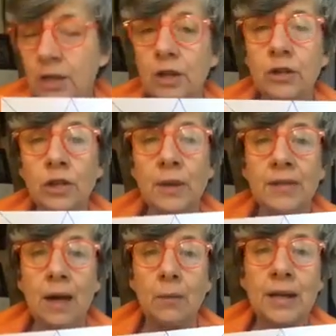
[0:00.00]
So you can do
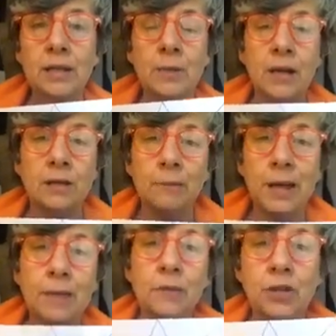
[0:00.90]
it that way as well. So
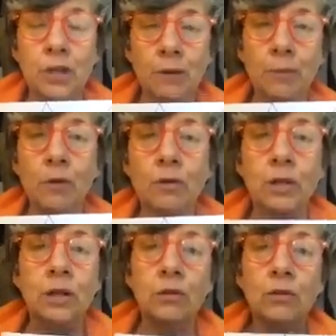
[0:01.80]
paper,
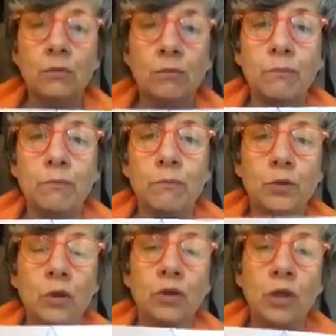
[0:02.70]
geoboard, you can
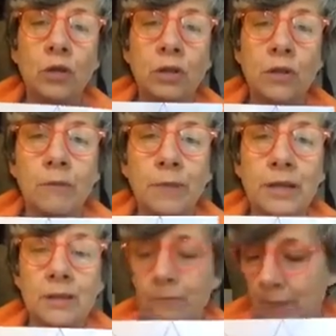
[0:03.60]
draw dots on the
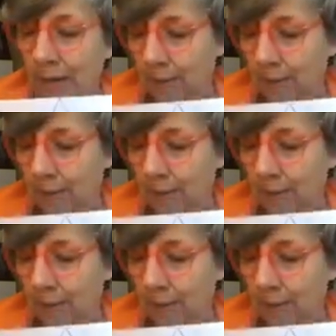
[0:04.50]
piece of